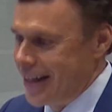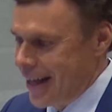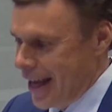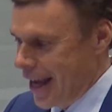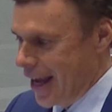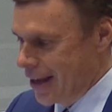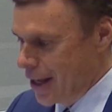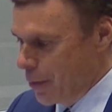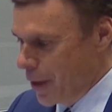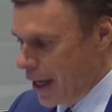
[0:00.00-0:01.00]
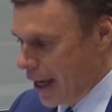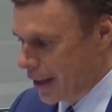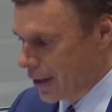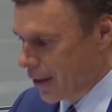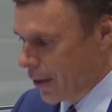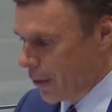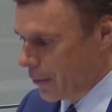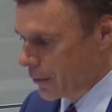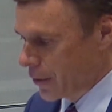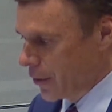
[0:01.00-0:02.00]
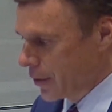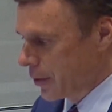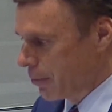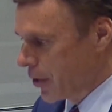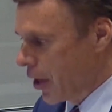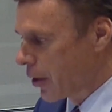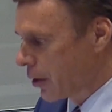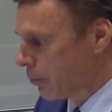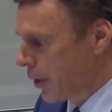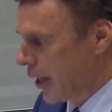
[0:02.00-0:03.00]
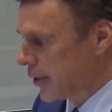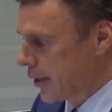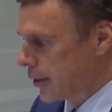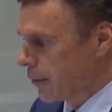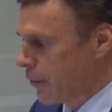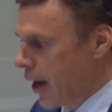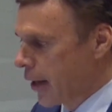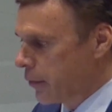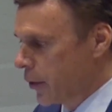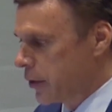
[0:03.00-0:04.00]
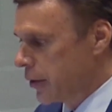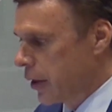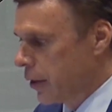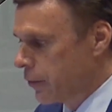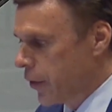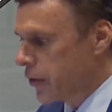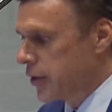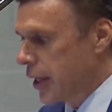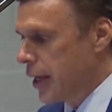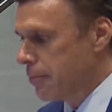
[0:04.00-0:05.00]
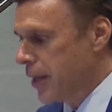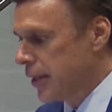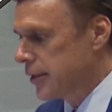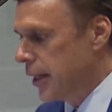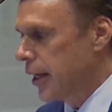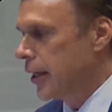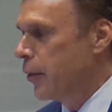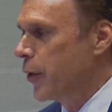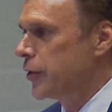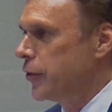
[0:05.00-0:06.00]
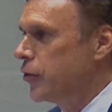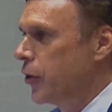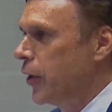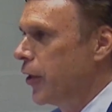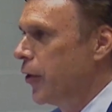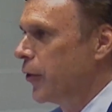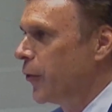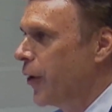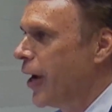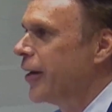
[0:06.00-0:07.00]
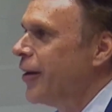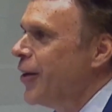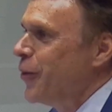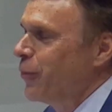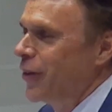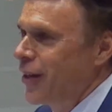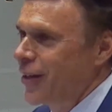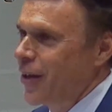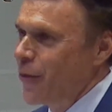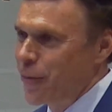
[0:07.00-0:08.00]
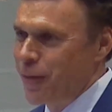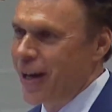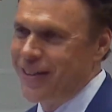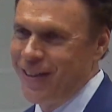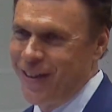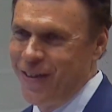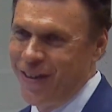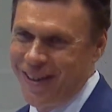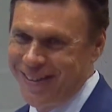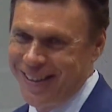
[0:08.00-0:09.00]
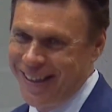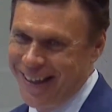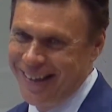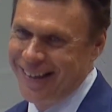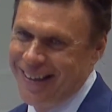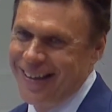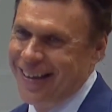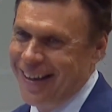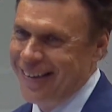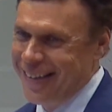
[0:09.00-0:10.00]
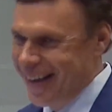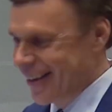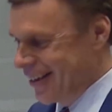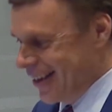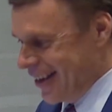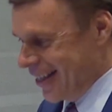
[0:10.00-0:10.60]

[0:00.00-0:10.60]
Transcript: And he began to go to some dark places. In fact, the first time they sang it, he wasn't sure he heard it right, but then they went back to the chorus again. And then